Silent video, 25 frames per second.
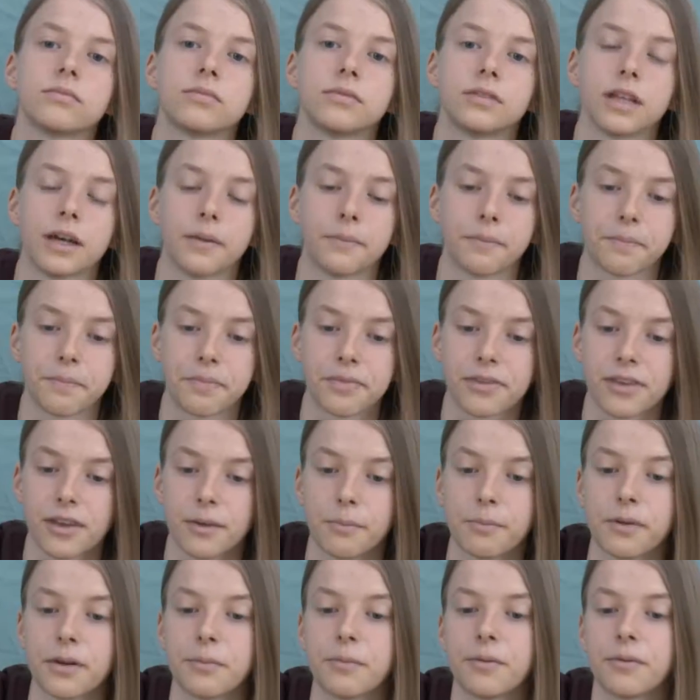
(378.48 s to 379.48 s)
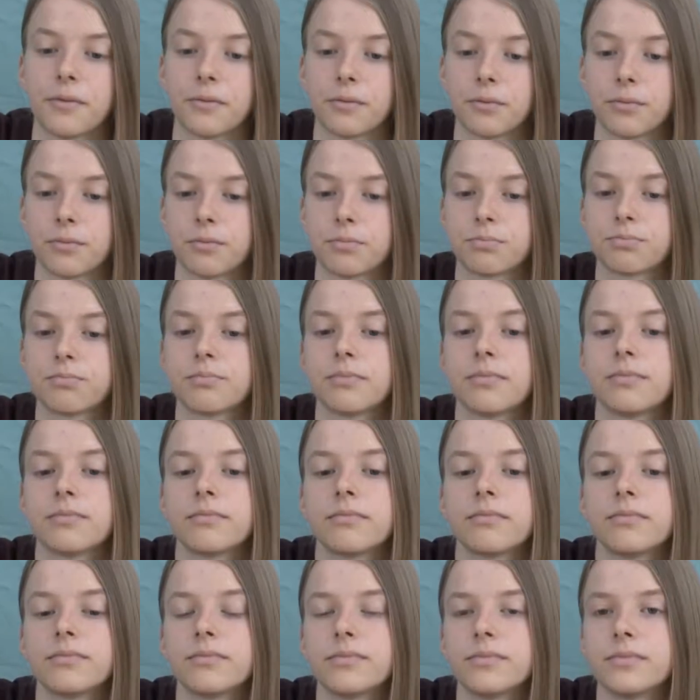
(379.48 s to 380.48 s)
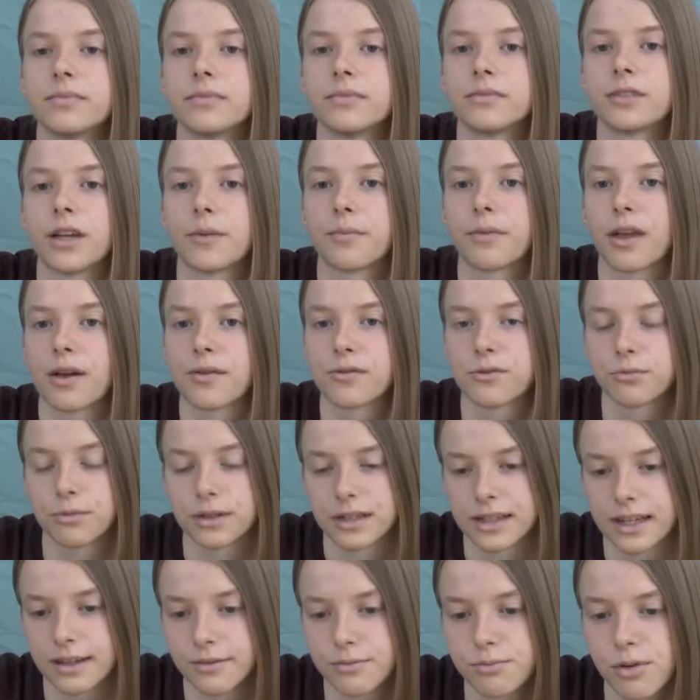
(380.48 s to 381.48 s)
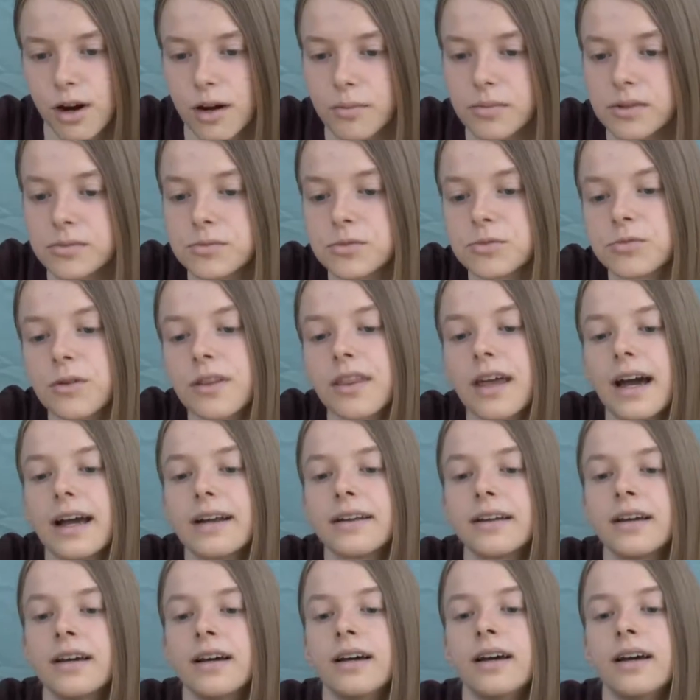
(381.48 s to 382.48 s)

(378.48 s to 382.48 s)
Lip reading: some people, sometimes we can have problems with that,